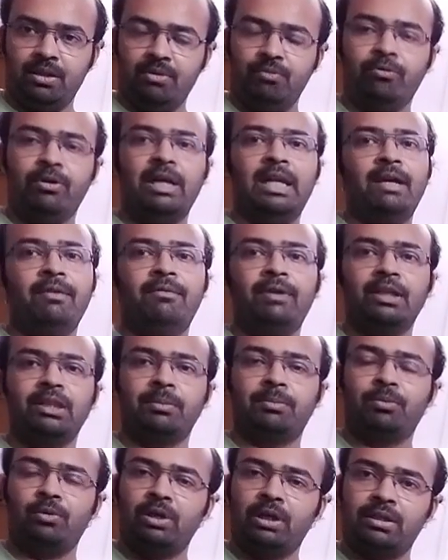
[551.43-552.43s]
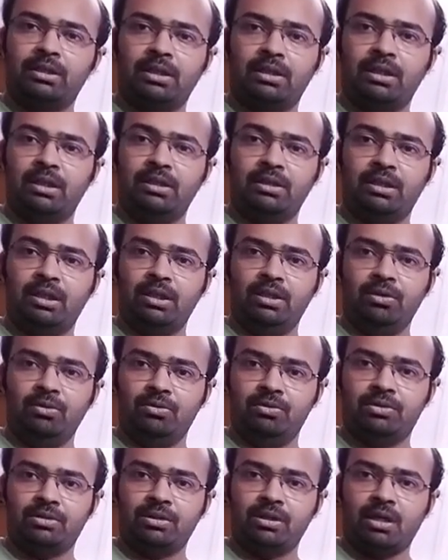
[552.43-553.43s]
Whatever the product they
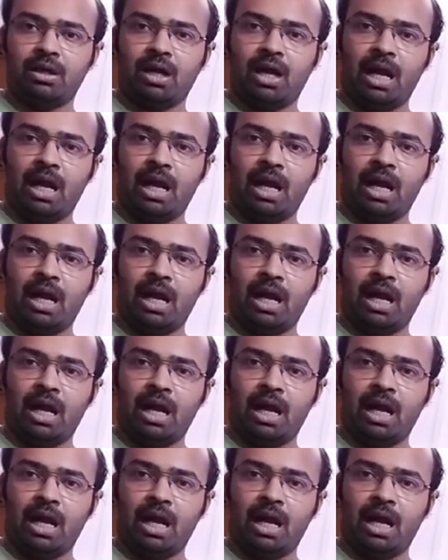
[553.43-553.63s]
use,